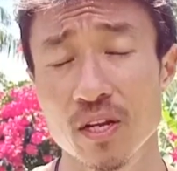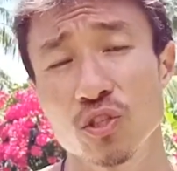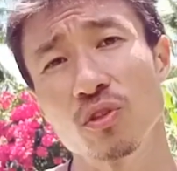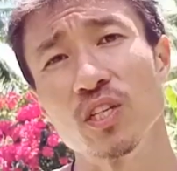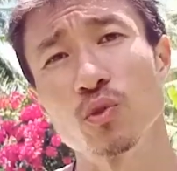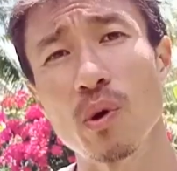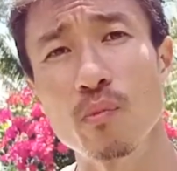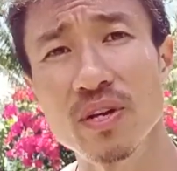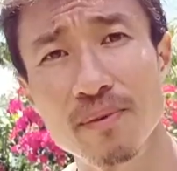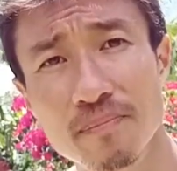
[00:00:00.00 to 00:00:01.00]
So this way
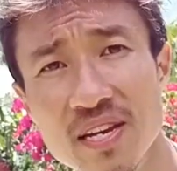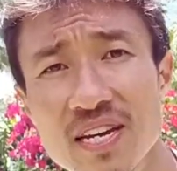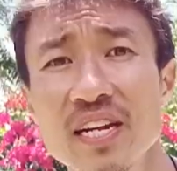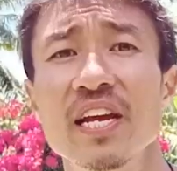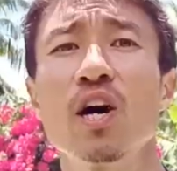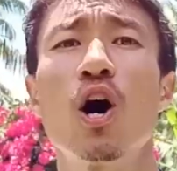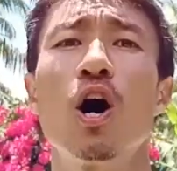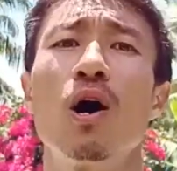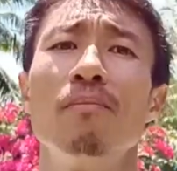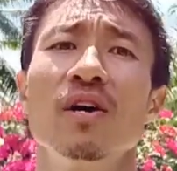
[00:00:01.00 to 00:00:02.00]
we can be in a
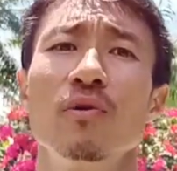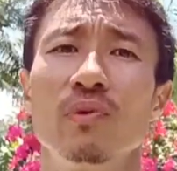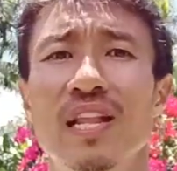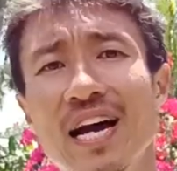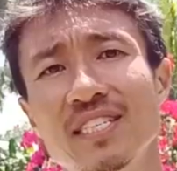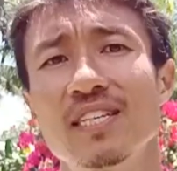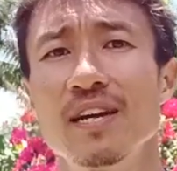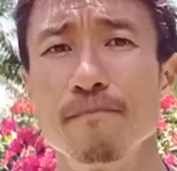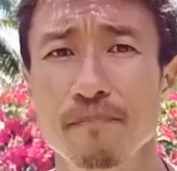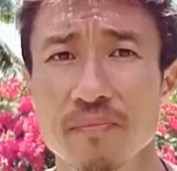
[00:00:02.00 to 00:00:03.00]
calm, relaxed
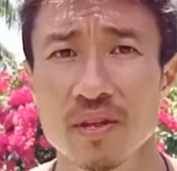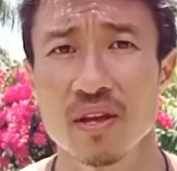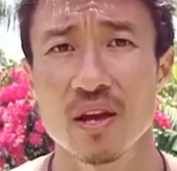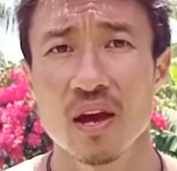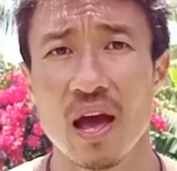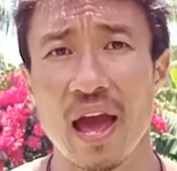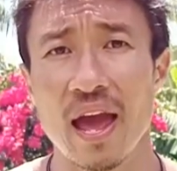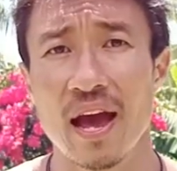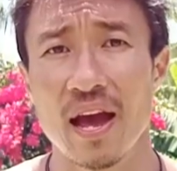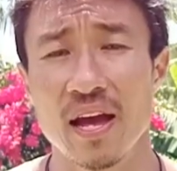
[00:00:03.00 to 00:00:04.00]
state.
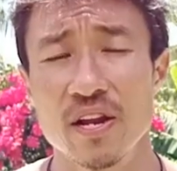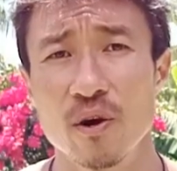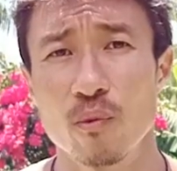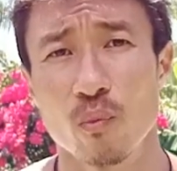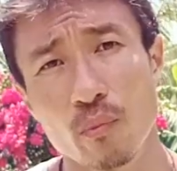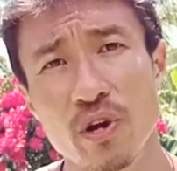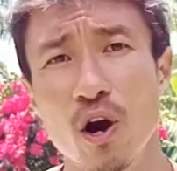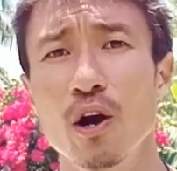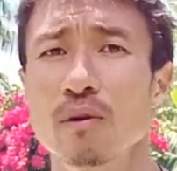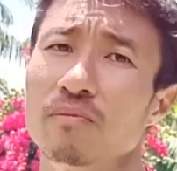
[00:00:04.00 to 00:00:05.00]
And when we
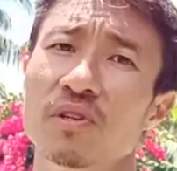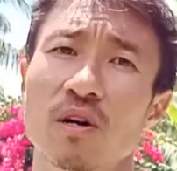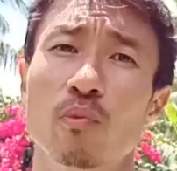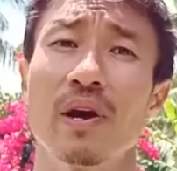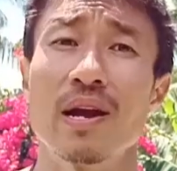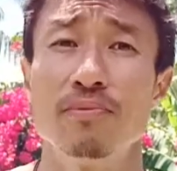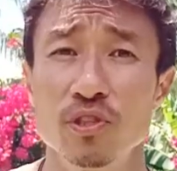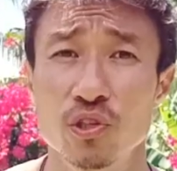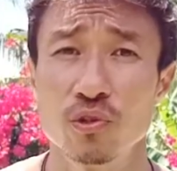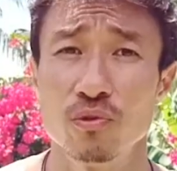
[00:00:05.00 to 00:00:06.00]
are, you know, we're able
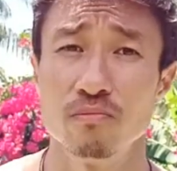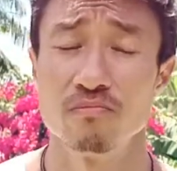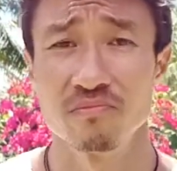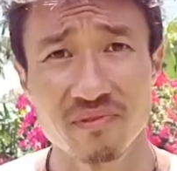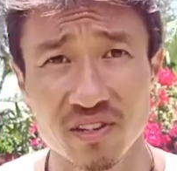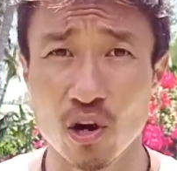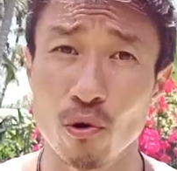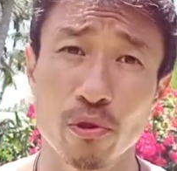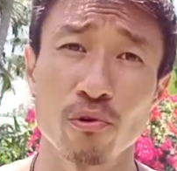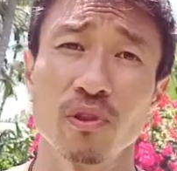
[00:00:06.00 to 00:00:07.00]
to
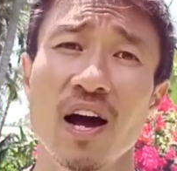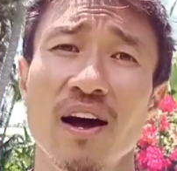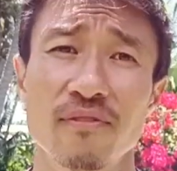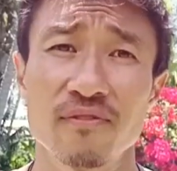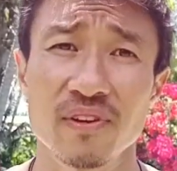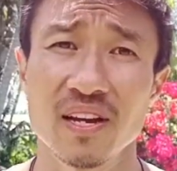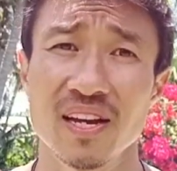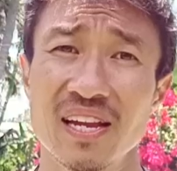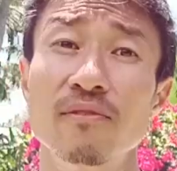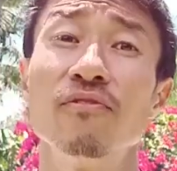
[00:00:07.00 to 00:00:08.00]
go through life
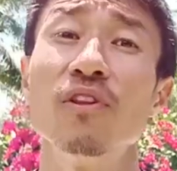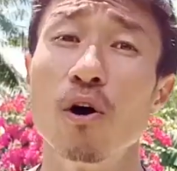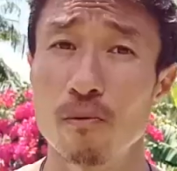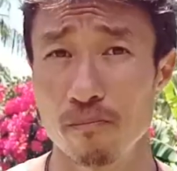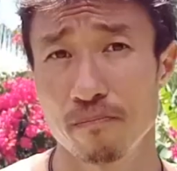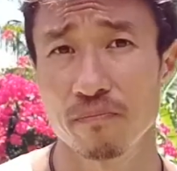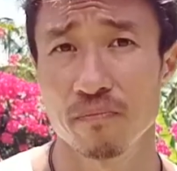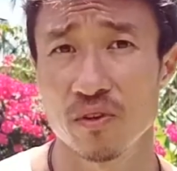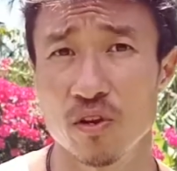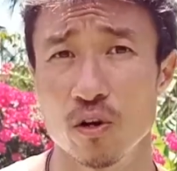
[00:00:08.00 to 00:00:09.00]
in flow,
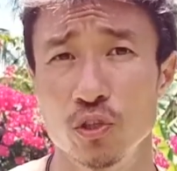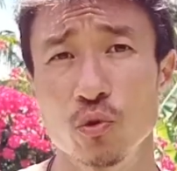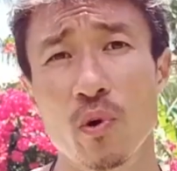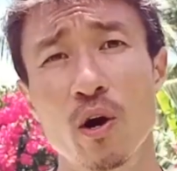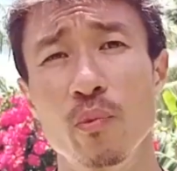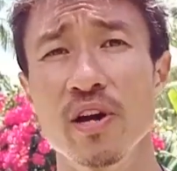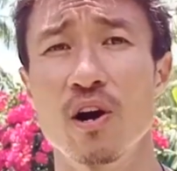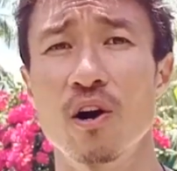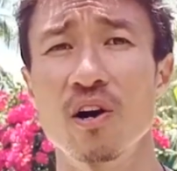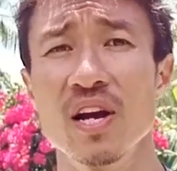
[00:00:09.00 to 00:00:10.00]
you know, to where we
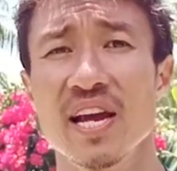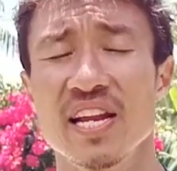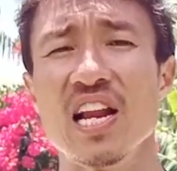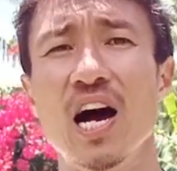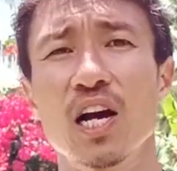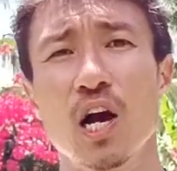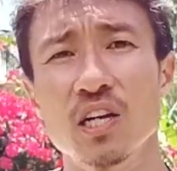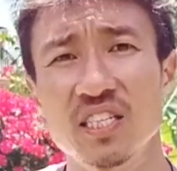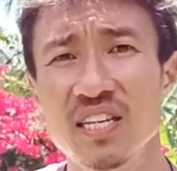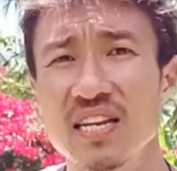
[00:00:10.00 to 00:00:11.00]
are not
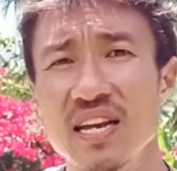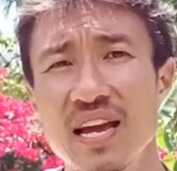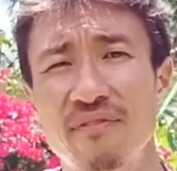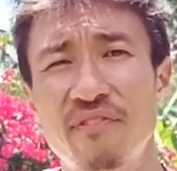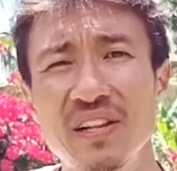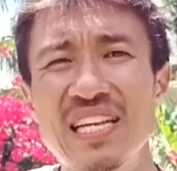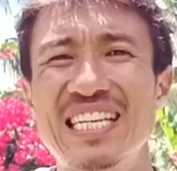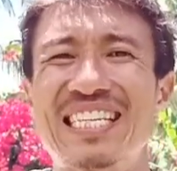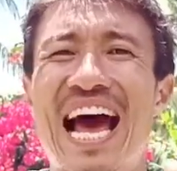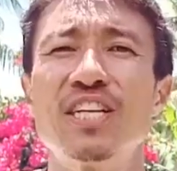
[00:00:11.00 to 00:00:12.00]
constantly feeling
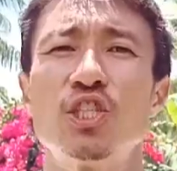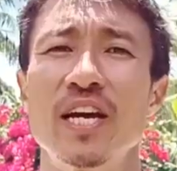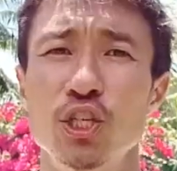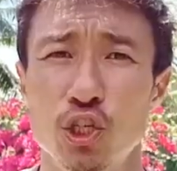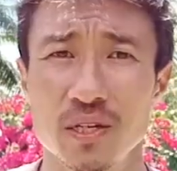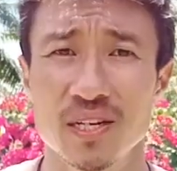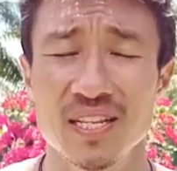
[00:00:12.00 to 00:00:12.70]
this agitation